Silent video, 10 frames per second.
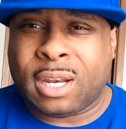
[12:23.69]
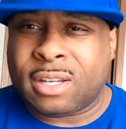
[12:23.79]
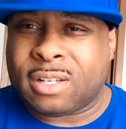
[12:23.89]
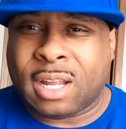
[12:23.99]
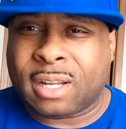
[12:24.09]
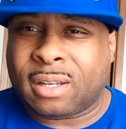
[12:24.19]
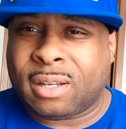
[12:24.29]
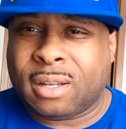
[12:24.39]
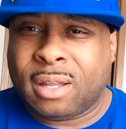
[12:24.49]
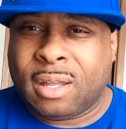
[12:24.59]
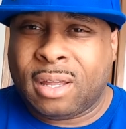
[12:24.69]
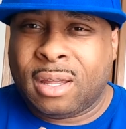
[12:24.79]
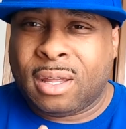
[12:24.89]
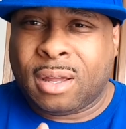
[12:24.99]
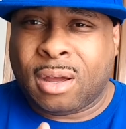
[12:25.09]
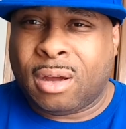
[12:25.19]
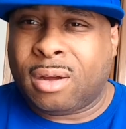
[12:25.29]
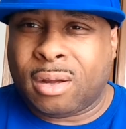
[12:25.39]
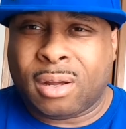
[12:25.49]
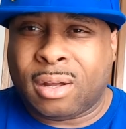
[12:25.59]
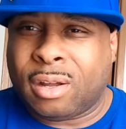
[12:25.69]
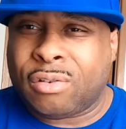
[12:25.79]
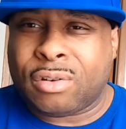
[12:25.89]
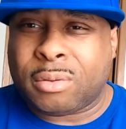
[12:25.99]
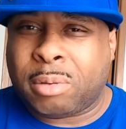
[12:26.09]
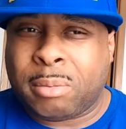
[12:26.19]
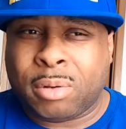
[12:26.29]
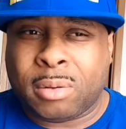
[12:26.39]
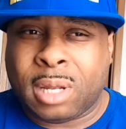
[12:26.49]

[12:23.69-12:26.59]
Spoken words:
and it's like hundreds of people.